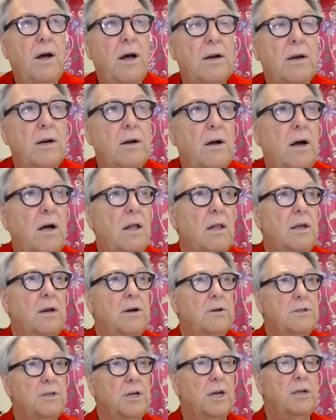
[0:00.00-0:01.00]
at all
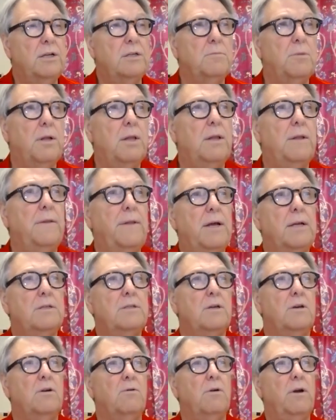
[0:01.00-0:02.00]
interchangeable, and that's
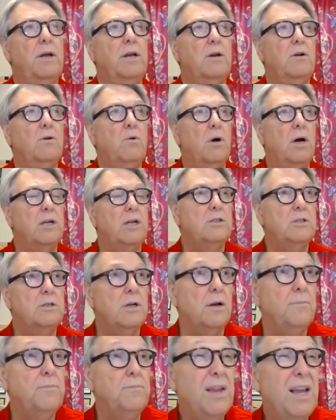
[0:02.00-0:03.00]
a great
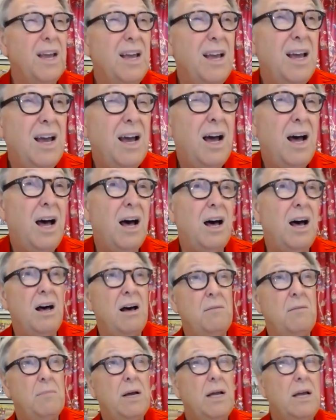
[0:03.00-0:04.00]
question.
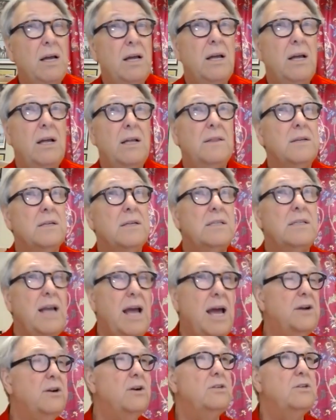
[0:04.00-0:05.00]
The
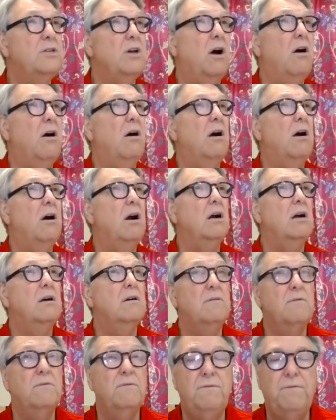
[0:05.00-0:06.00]
standards are
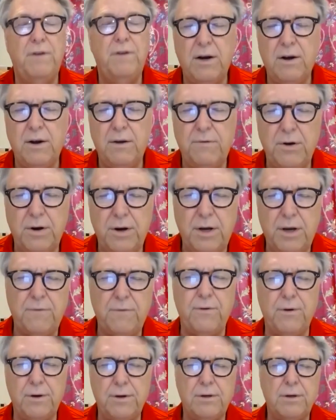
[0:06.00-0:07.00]
very, very
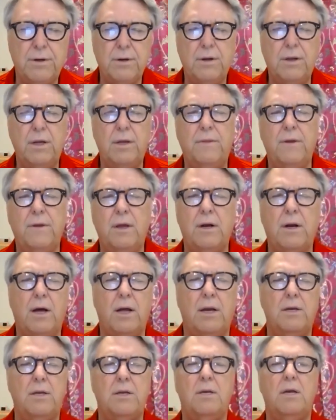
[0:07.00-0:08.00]
different in the
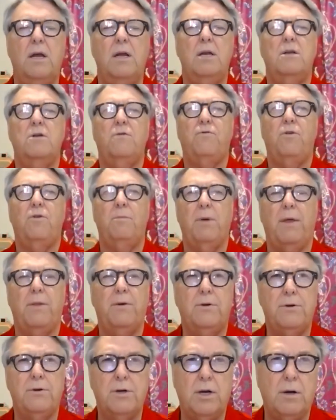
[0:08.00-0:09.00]
United States from
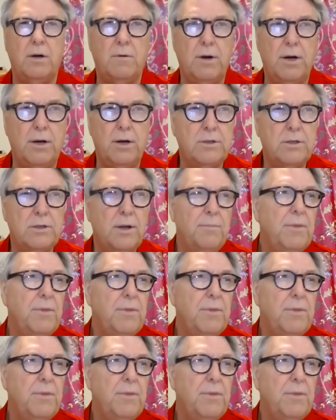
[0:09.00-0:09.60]
other generators.